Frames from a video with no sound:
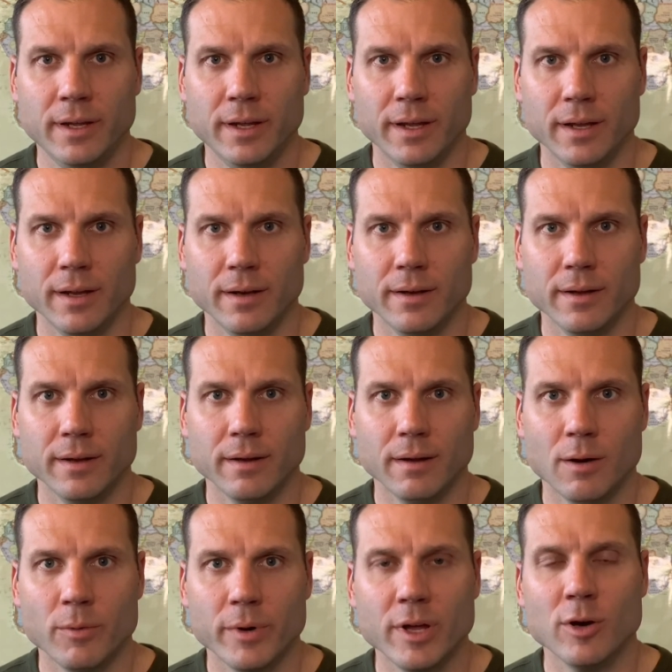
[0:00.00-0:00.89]
and uh,
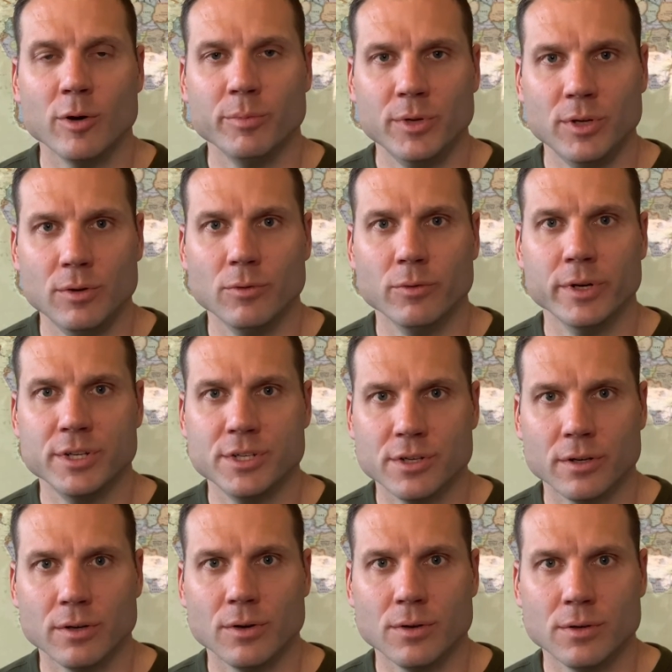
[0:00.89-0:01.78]
I want to help you reach
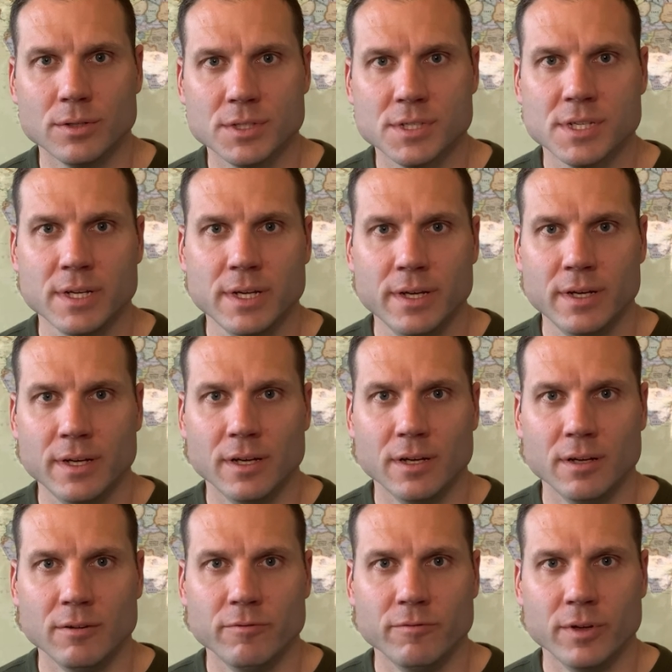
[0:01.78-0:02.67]
your goals
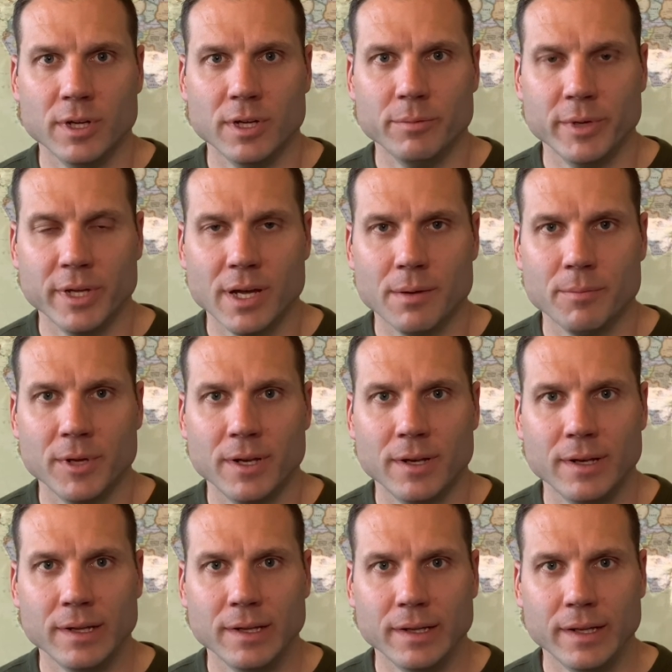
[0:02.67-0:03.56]
of uh,
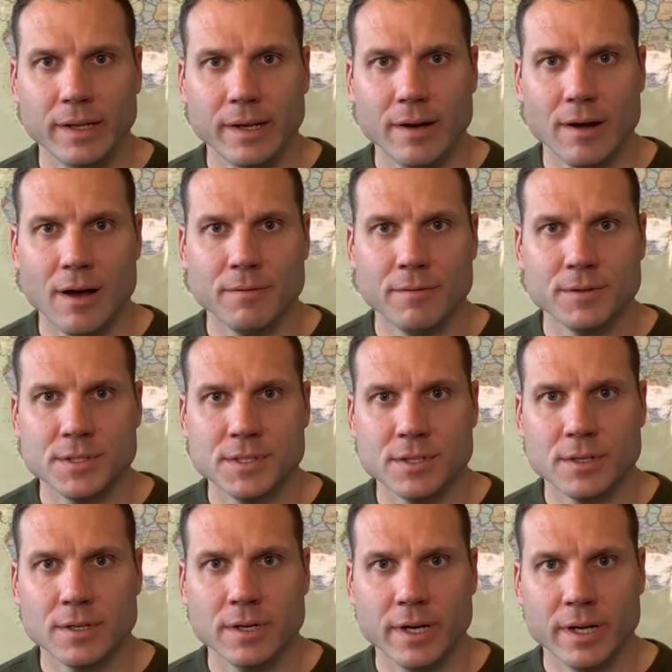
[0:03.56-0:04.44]
becoming an
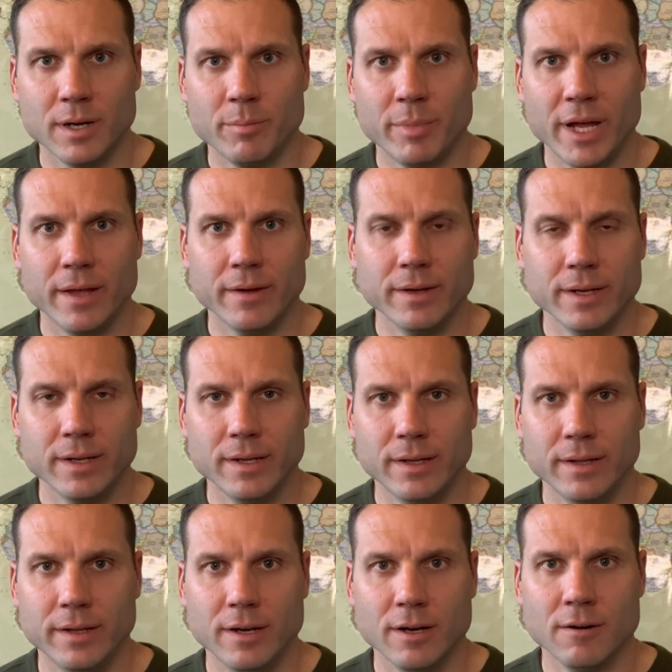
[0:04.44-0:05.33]
officer and a pilot
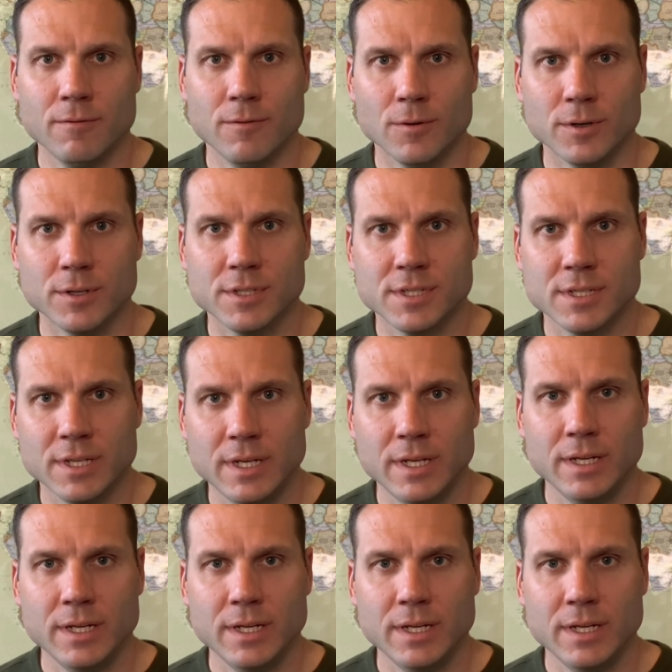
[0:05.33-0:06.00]
in the Air Force.